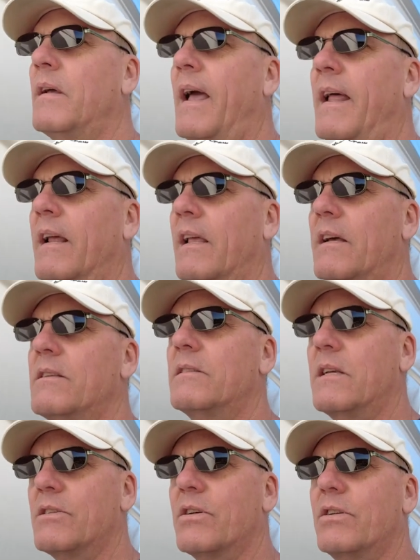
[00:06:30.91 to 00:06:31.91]
And it
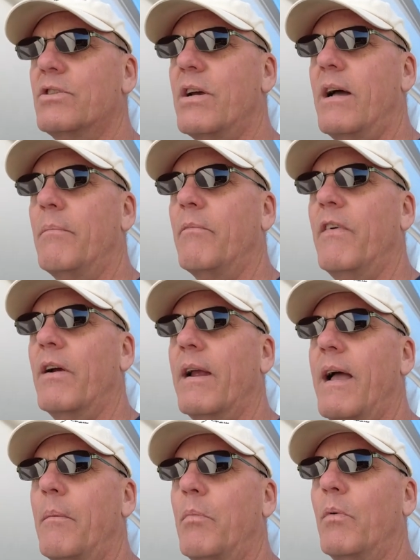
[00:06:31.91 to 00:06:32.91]
does a good job. I'm very
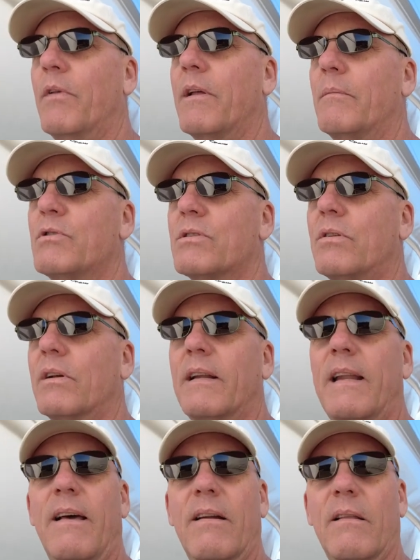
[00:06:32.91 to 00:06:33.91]
happy with it. I'm just
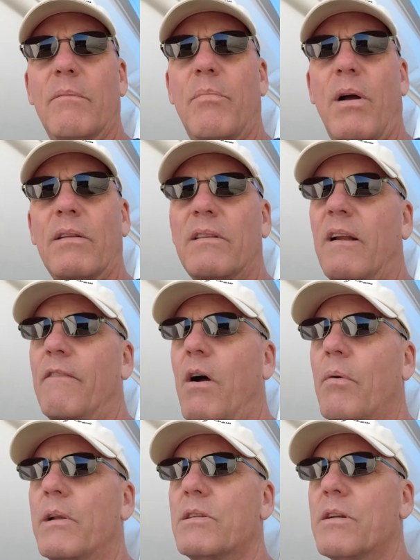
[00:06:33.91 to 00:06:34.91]
looking down at the part that I've
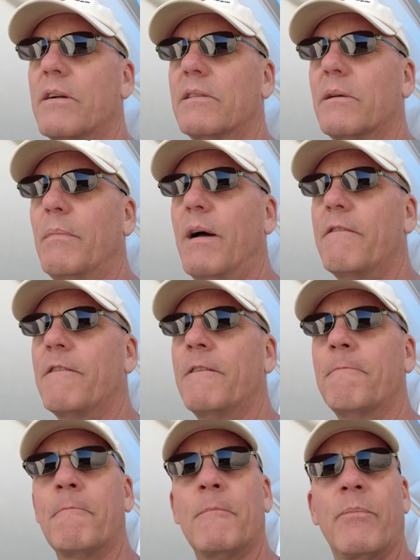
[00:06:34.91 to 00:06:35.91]
already started to buff,
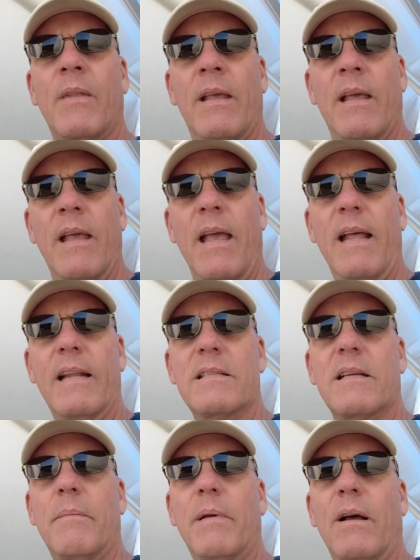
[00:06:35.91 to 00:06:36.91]
and it's
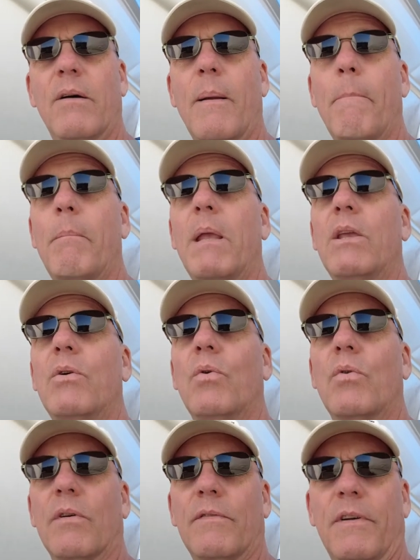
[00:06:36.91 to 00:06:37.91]
coming out
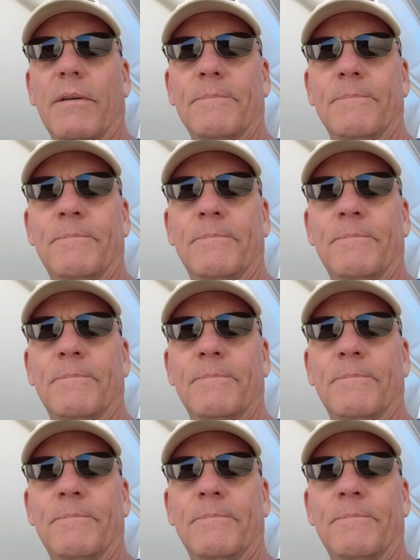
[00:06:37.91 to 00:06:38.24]
beautiful.